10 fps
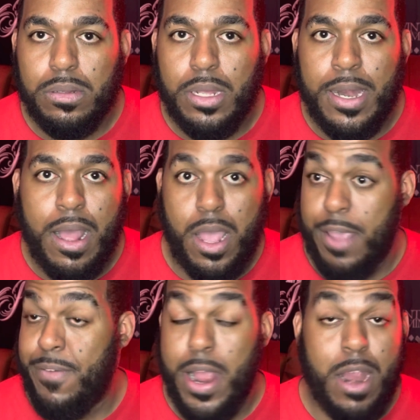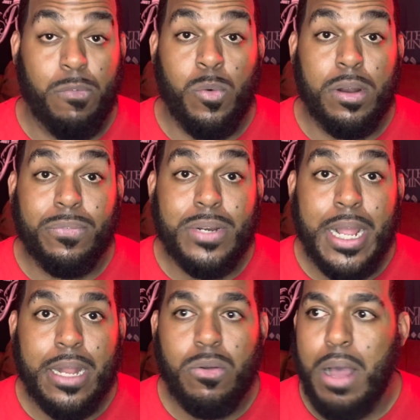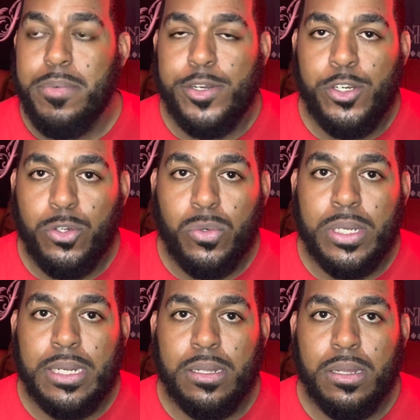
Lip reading: and if I ever want a free handle, I'm going to do it